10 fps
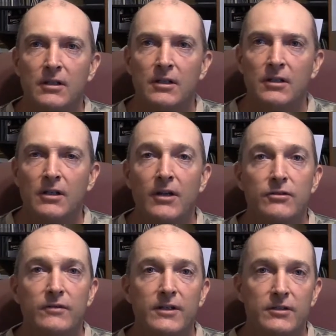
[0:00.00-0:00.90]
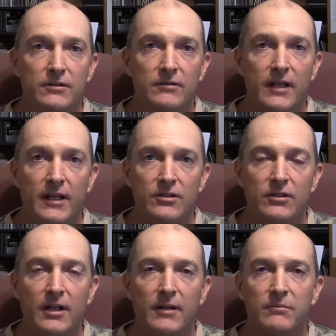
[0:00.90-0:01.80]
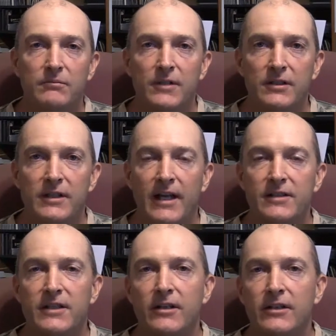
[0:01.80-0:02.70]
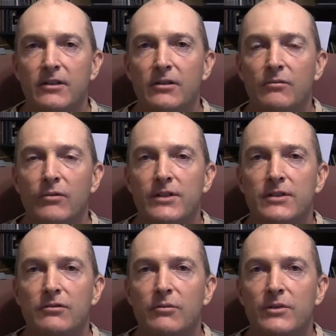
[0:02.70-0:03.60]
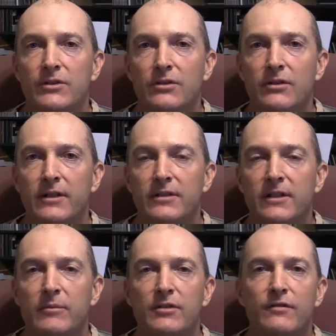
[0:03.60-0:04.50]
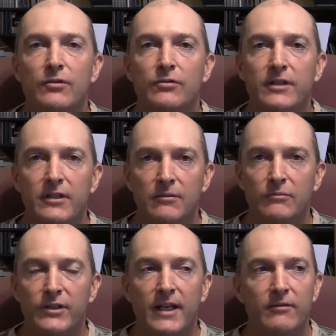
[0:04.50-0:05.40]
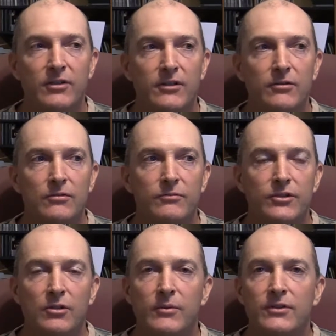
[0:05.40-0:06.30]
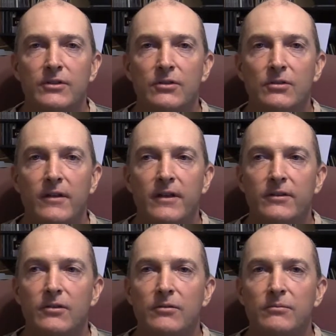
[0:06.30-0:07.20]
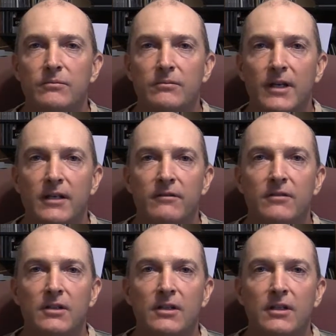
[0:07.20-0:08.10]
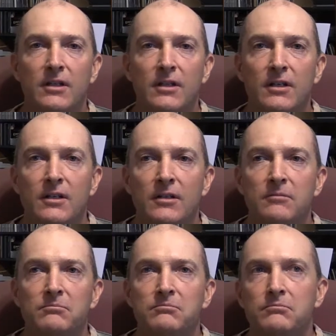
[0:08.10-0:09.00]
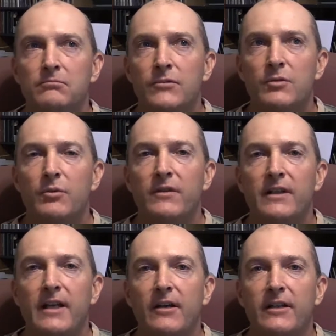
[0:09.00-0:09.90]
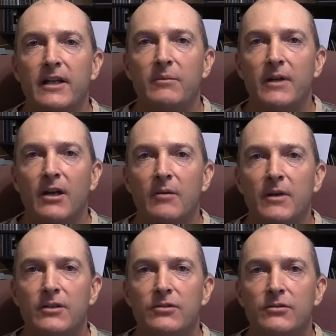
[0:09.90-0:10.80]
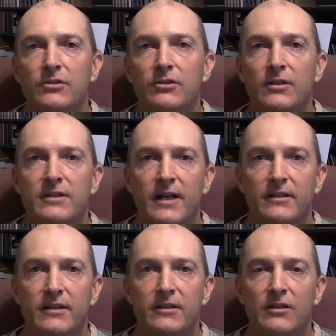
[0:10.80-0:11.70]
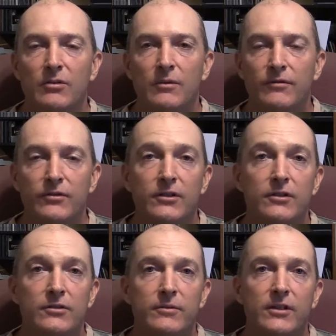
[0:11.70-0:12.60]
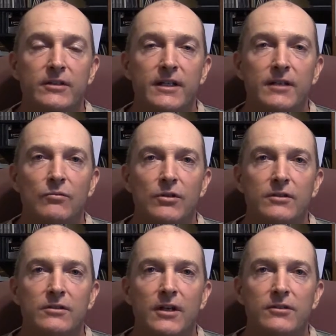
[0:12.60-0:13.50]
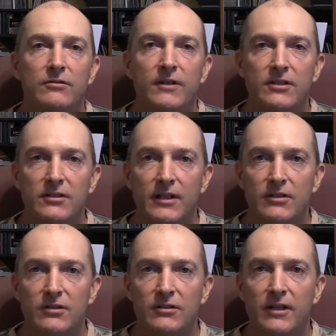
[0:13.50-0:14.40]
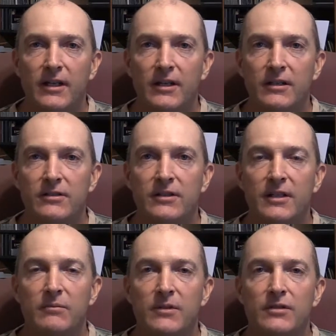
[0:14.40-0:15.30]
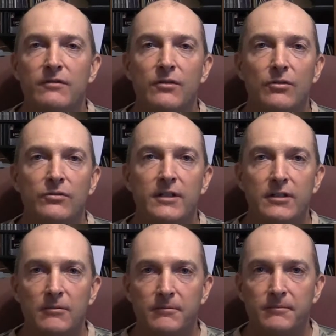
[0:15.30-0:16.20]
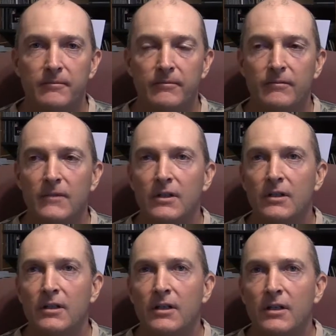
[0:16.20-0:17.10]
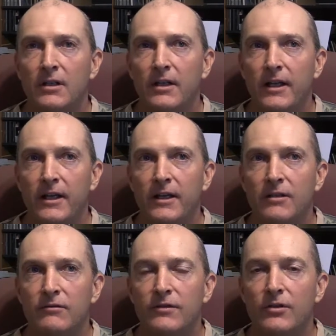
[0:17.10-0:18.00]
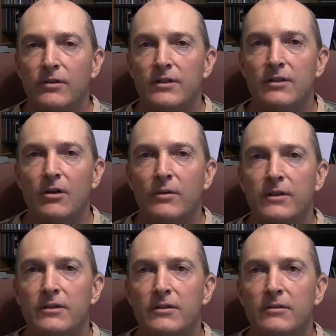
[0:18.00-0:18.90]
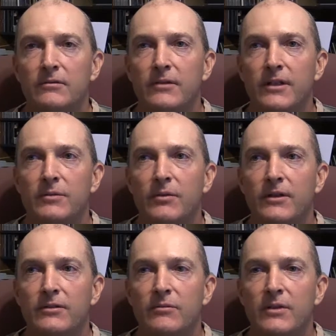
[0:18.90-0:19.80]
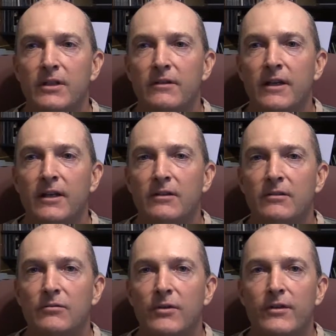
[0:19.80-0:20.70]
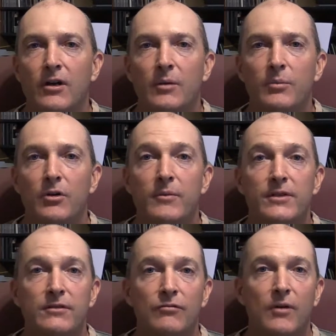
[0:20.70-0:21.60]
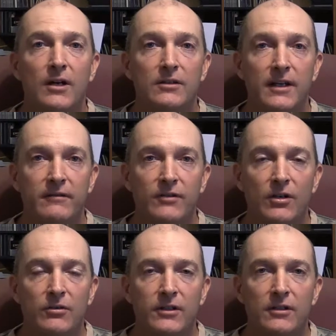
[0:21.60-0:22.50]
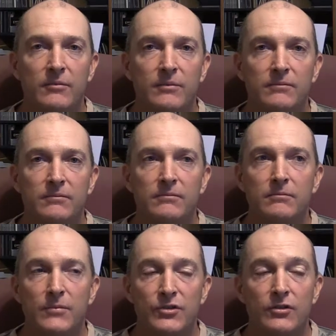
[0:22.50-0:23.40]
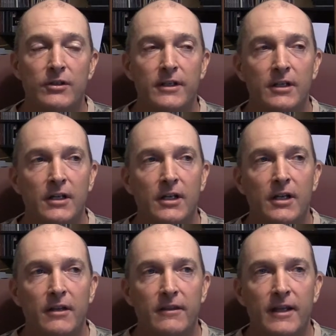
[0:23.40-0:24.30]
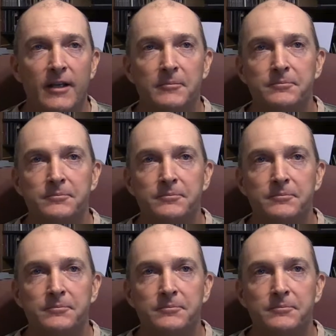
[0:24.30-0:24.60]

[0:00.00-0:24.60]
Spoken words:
conservation agent, I'm in Cass County here in west central Missouri. His name is Phil Needham. We have another gentleman too. I think they're kind of splitting the county up now. I'm not too sure exactly the deal, but for years we only had one conservation agent, and his name is Phil Needham. And Phil has always explained to me that with our permissive wildlife code here in Missouri, that